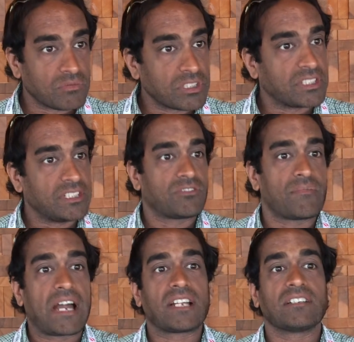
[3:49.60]
really
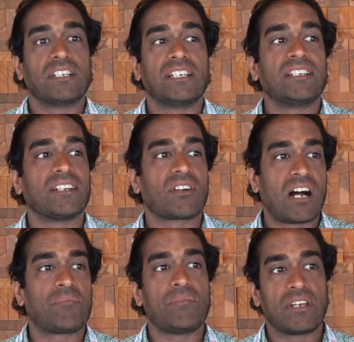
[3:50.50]
dramatically, you know,
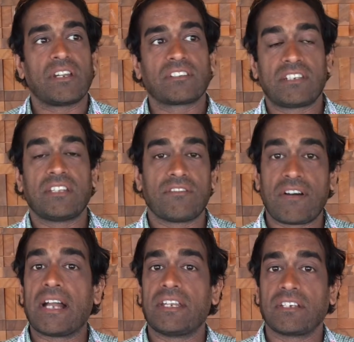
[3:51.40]
complement and extend the
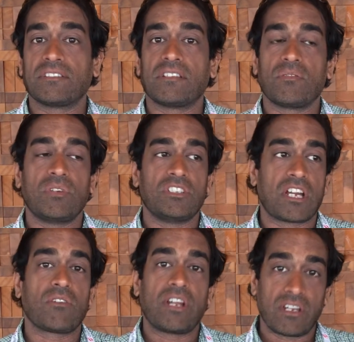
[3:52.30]
findings that we
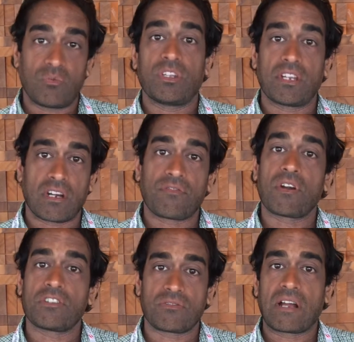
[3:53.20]
generated within our
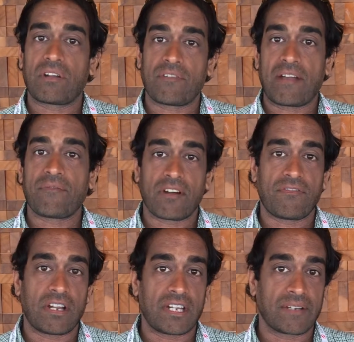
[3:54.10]
first round of amfAR
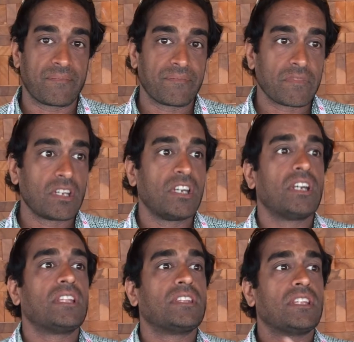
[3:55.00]
funding. Yeah,
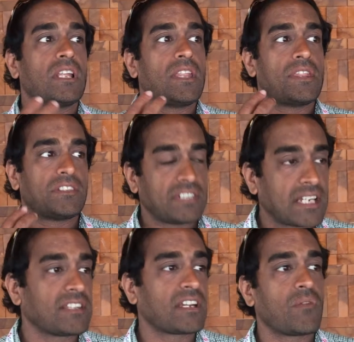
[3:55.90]
absolutely. The
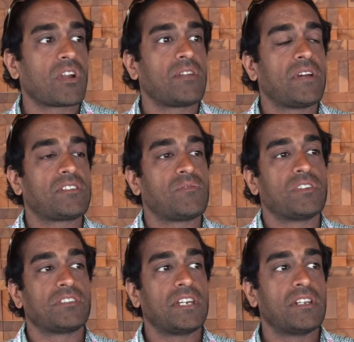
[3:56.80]
second thing I wanted to mention
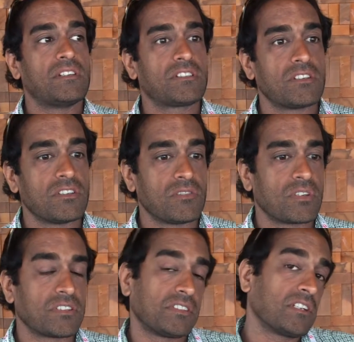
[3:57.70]
was, in addition to
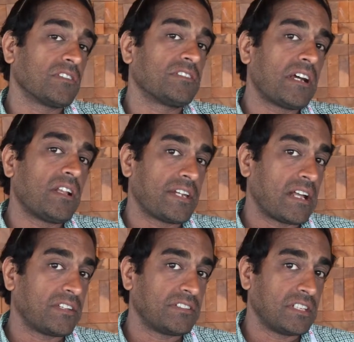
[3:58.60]
doing the single cell
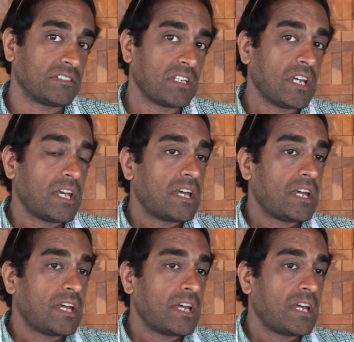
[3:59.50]
analyses,